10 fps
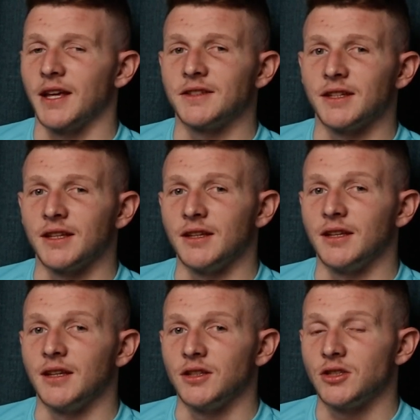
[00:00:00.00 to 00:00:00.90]

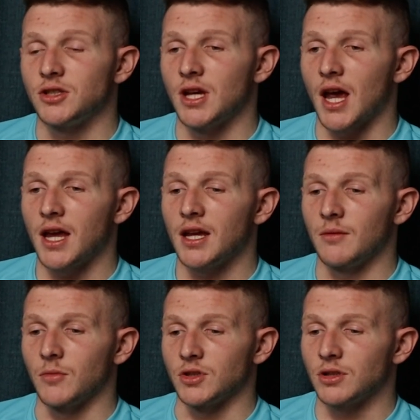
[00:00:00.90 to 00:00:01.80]
ACJ
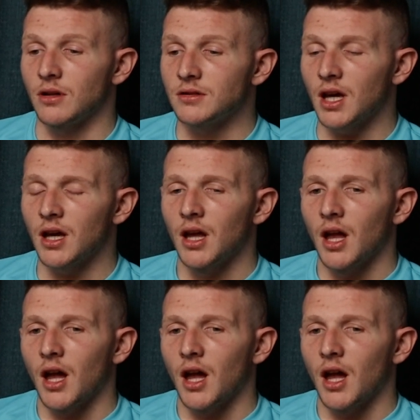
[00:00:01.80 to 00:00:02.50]
in my shoulder.